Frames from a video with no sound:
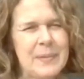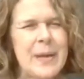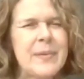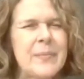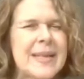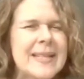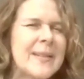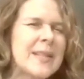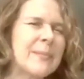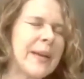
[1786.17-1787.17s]
Maybe because I
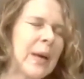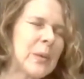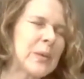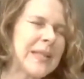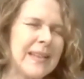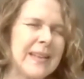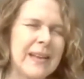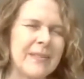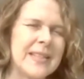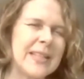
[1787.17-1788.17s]
was a bit older than the
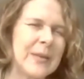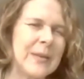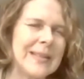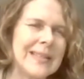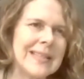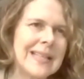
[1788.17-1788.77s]
other students,